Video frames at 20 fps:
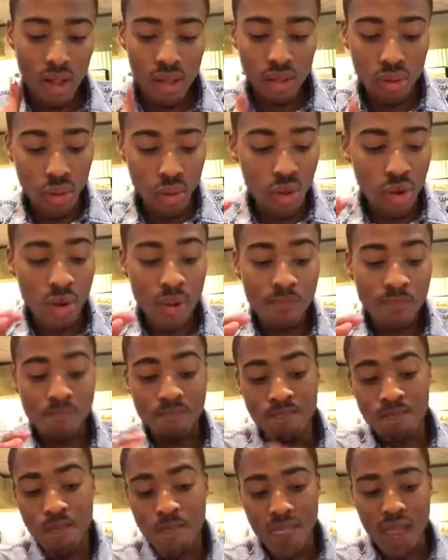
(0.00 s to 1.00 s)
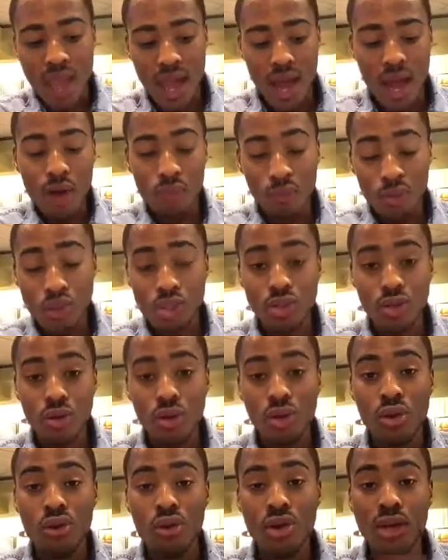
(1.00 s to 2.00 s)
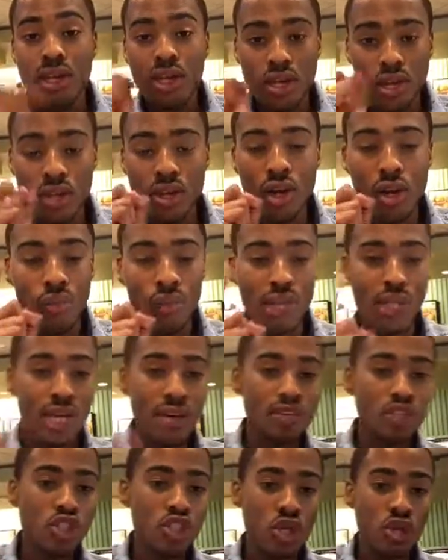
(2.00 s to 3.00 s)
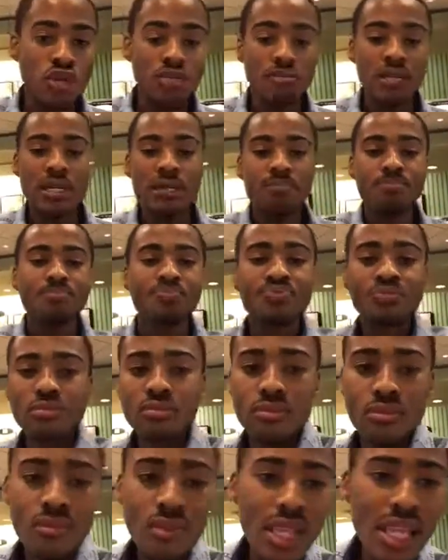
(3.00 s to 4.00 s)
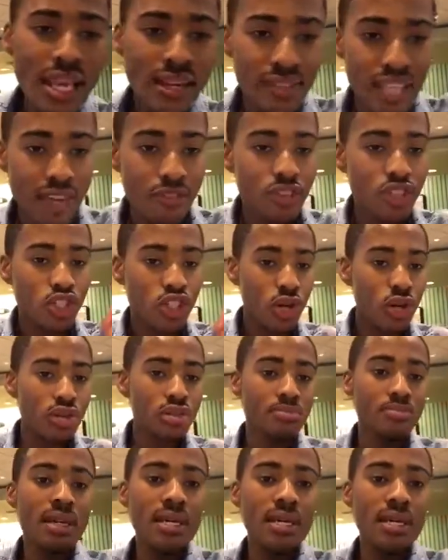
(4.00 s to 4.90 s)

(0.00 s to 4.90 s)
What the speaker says: Lord, I want your glory. You know what David shows me? And David shows